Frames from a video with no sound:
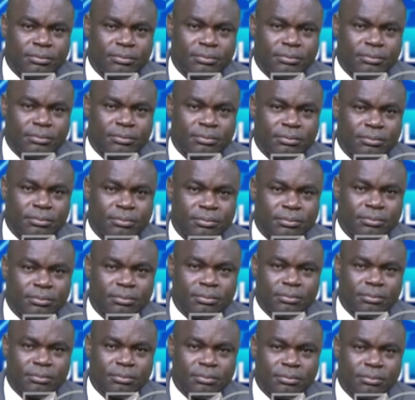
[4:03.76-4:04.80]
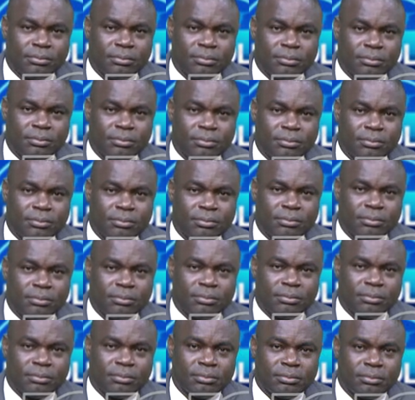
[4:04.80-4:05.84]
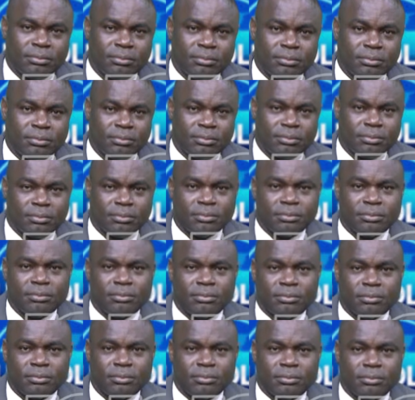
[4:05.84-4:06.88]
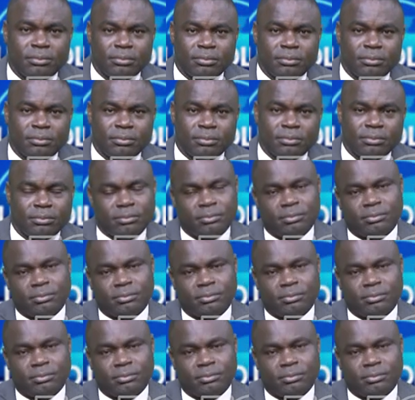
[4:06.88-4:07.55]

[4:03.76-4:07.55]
(not speaking)